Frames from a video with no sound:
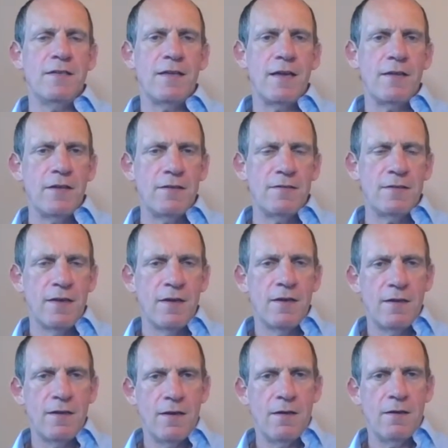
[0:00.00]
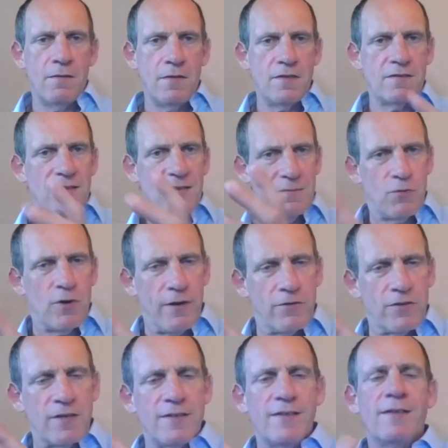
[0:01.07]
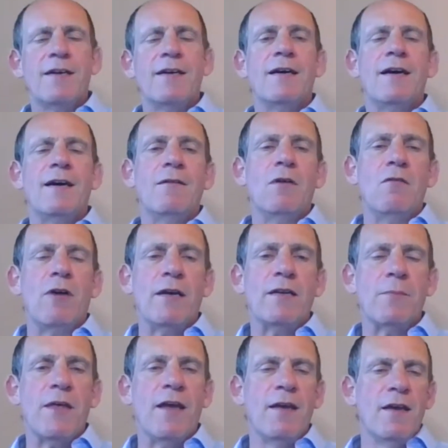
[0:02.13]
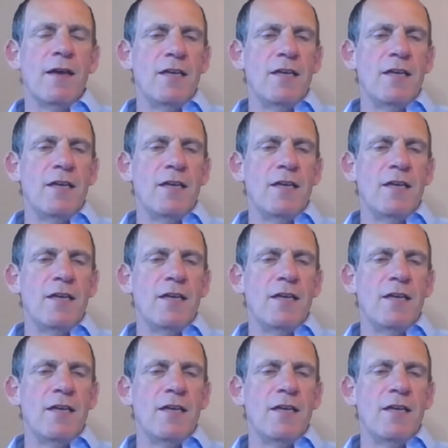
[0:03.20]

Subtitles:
take this priority right up there,